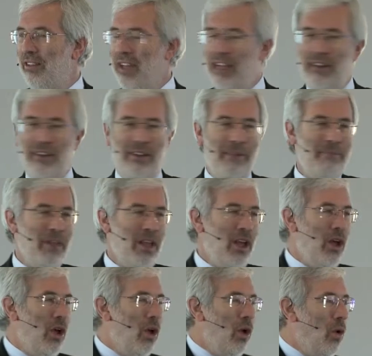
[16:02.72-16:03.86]
that
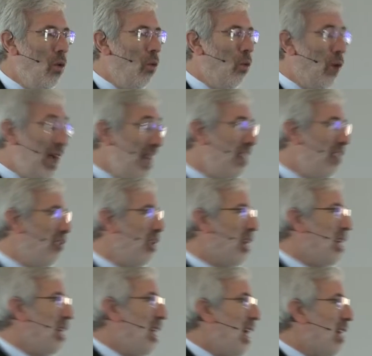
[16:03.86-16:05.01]
we in DG
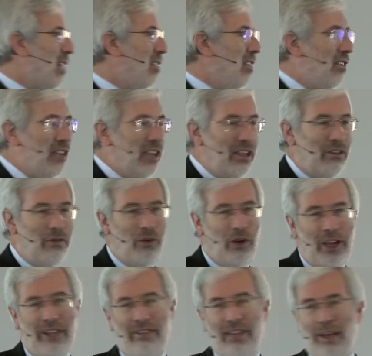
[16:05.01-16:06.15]
Connect discuss, for
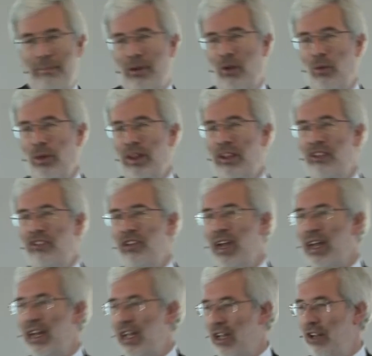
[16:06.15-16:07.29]
example, with DG
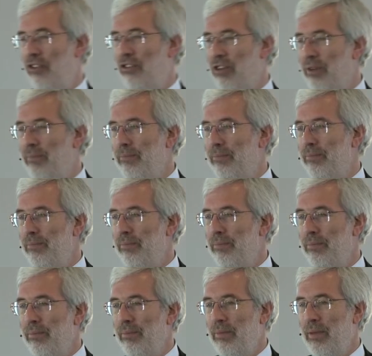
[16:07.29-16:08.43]
Agriculture,
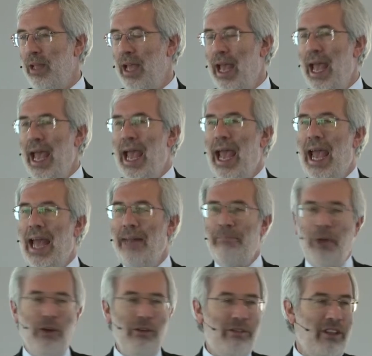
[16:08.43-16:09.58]
and
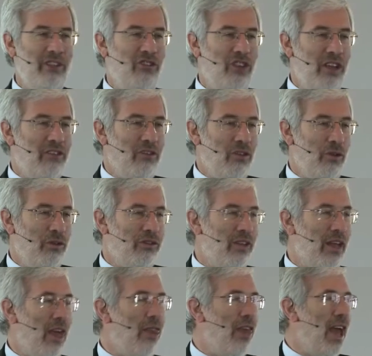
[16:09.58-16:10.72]
both DGs use
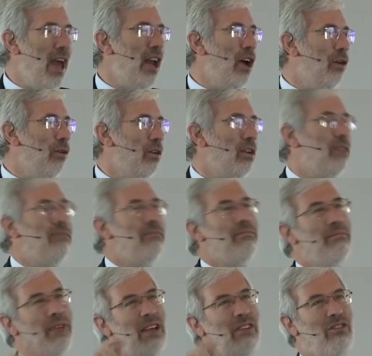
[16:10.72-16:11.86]
their own,
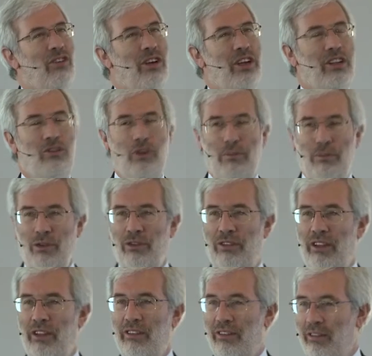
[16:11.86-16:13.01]
sorry to abuse
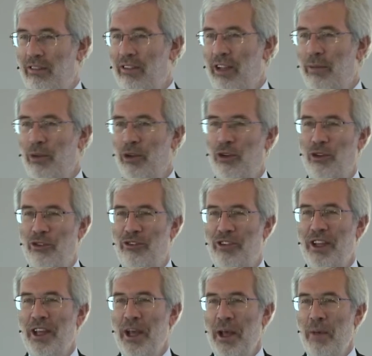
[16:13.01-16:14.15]
this
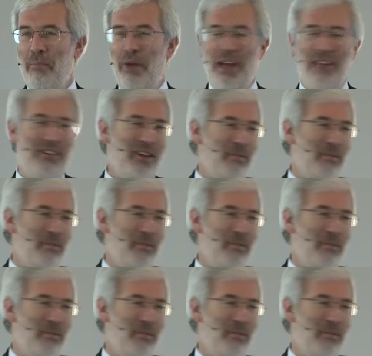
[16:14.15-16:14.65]
terminology, budget,